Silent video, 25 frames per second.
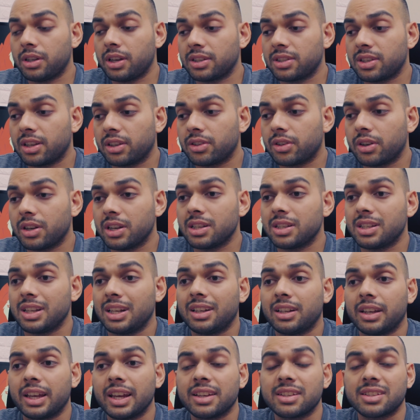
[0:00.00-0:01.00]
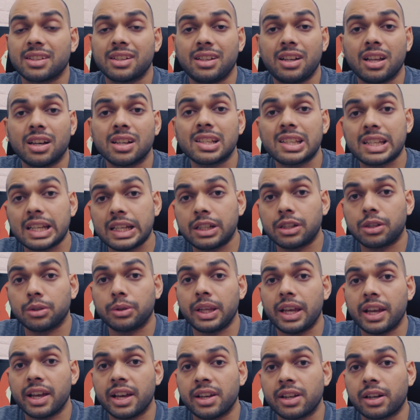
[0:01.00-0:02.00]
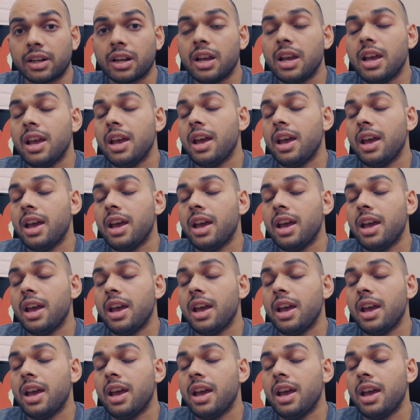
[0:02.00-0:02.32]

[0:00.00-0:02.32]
etc., is it kicks dust into the air,